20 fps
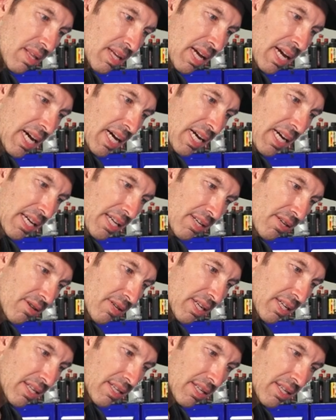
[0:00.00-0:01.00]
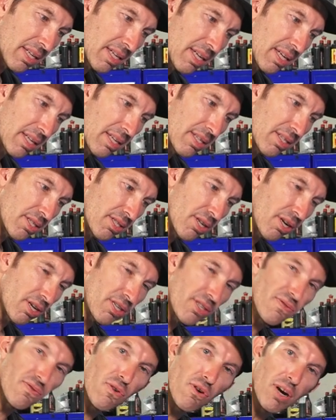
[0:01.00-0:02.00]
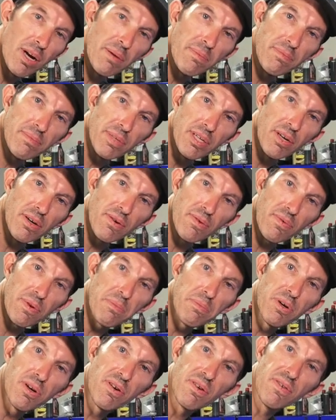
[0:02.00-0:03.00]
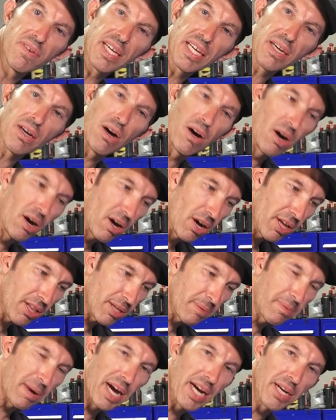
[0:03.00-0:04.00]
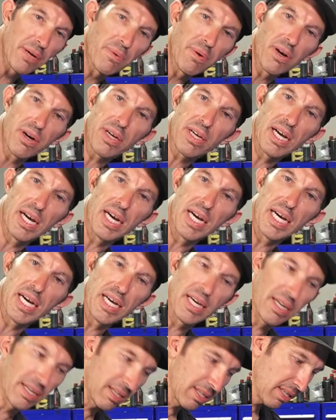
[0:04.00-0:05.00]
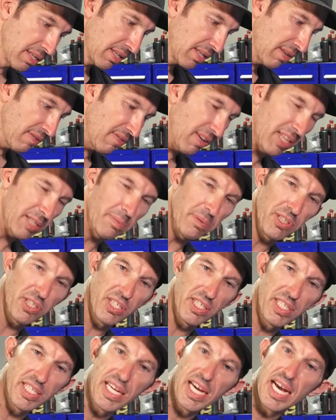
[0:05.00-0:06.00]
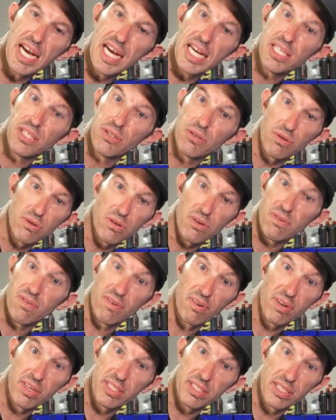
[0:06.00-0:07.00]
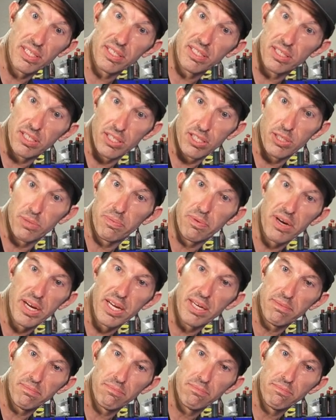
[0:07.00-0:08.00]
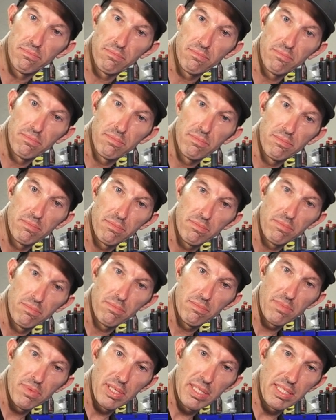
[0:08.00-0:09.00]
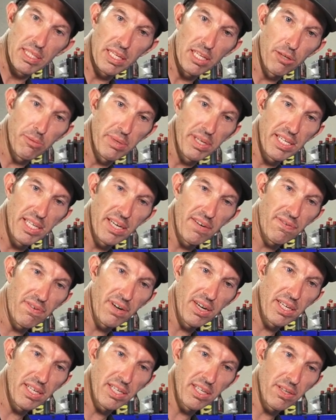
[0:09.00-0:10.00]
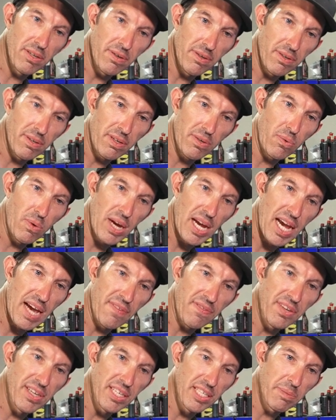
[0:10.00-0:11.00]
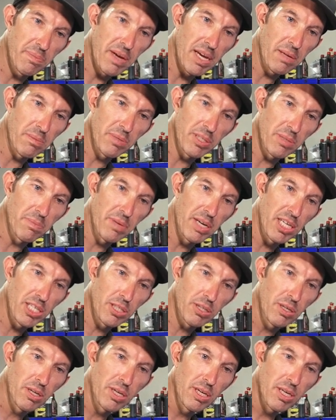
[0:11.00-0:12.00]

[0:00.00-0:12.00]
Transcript: Uh, you could search for them, you know, removing all the bodywork on Vespa G T S, or for instance, the Sprint. It's a little bit different. You don't quite have to dismantle them as much,